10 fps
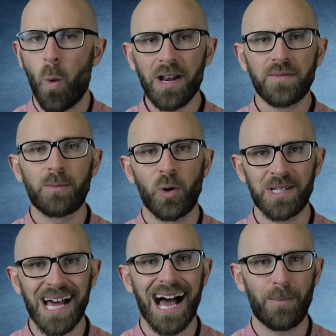One of the more
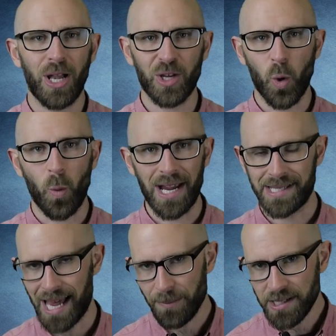diabolical
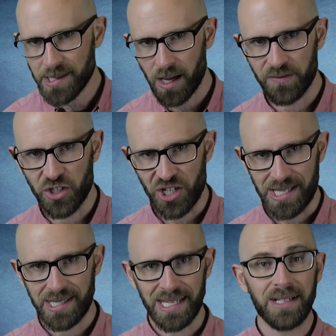ways happens after she
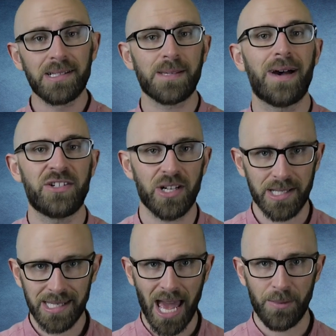steals a
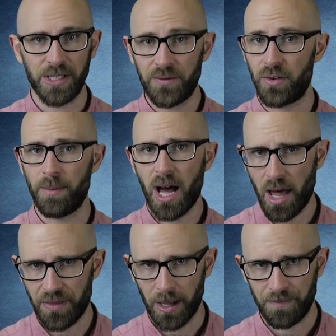magic scabbard from
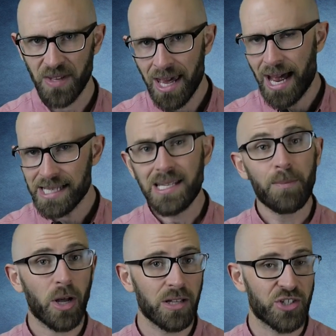Arthur. As an
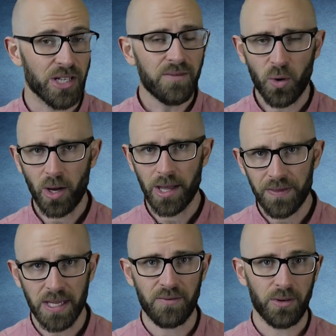apology for her
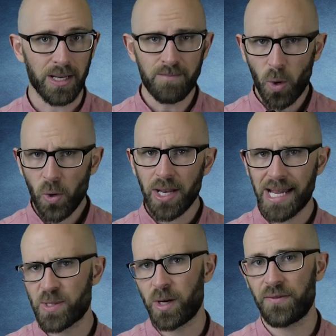thievery, Morgan
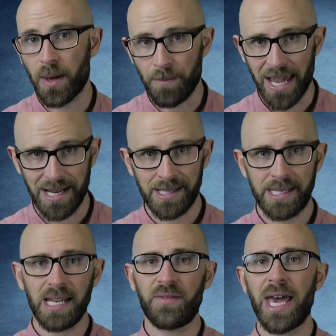has one of her maids
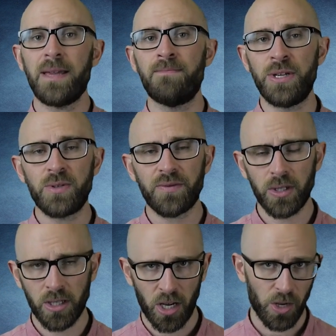deliver a
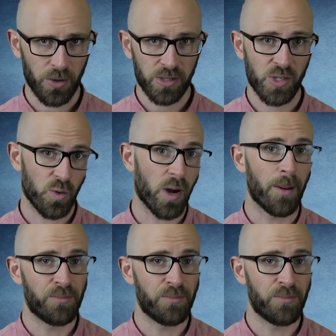beautiful cloak to her